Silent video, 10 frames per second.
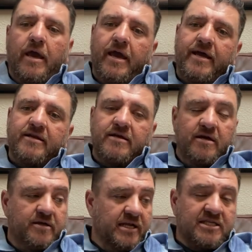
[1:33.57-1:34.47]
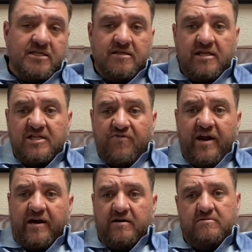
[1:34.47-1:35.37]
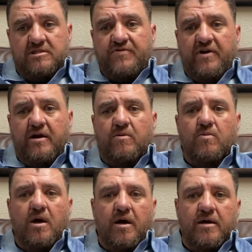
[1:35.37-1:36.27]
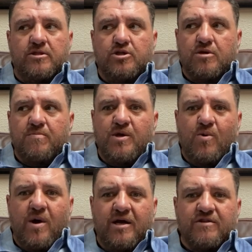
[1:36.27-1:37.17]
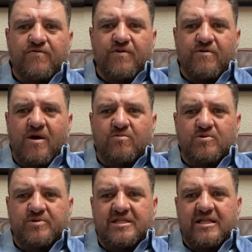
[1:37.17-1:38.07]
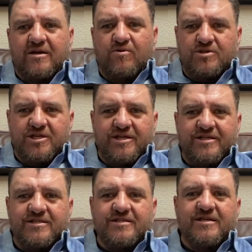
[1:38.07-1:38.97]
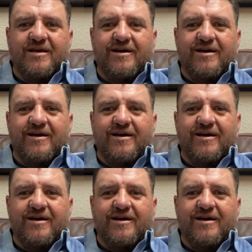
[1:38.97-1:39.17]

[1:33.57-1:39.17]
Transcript: And that's fair. That's fair. It took me a while to figure out what Huitlacoche is.